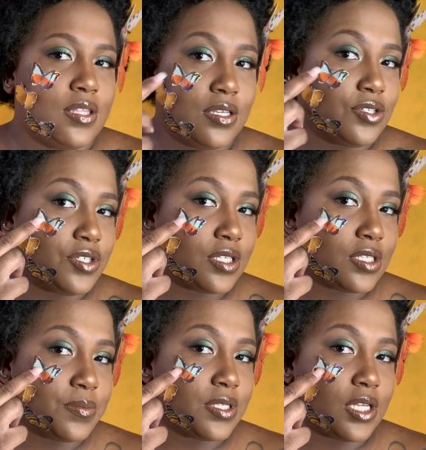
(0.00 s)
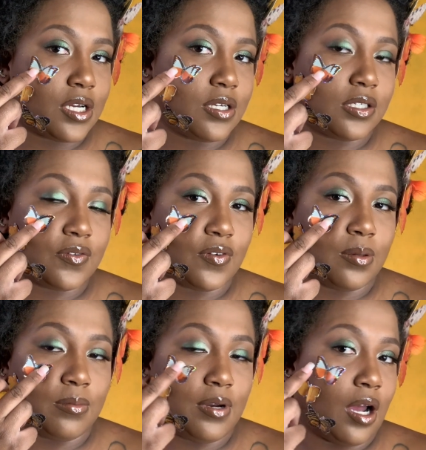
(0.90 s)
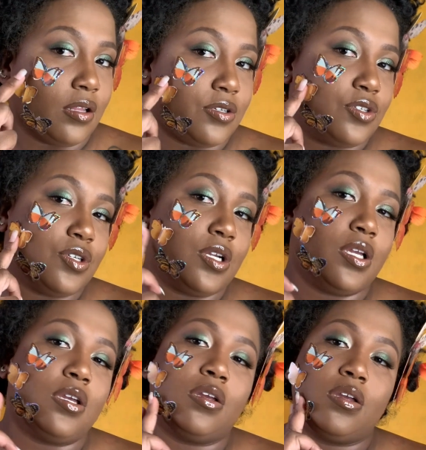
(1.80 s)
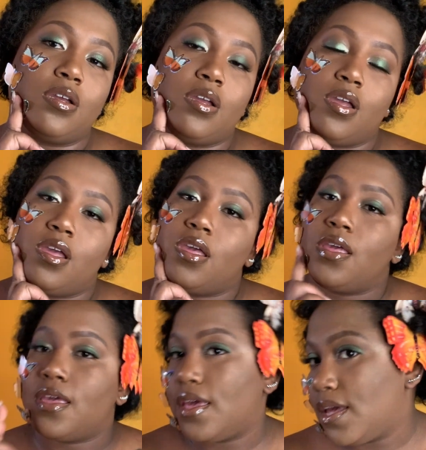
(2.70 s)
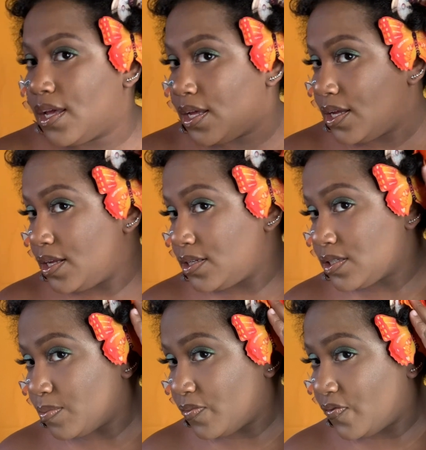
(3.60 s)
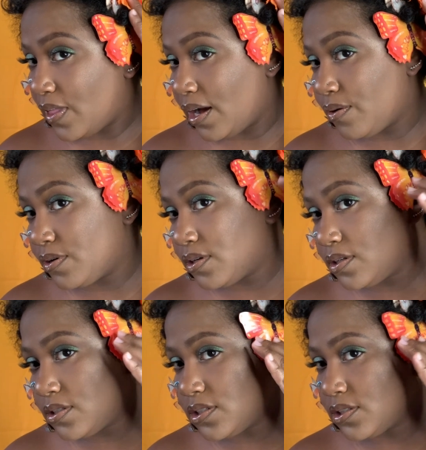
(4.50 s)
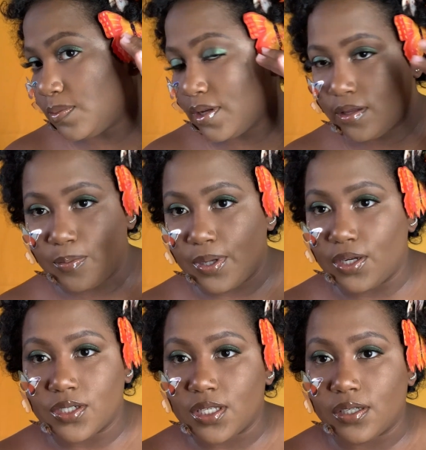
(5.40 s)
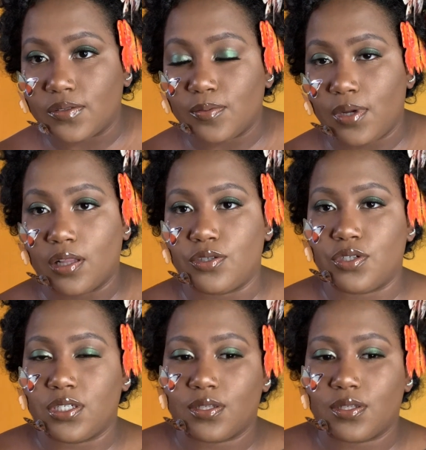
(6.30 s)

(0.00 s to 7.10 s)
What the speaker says: These are just some stickers from Dollar Tree and some flowers and some other bigger stickers from Dollar Tree.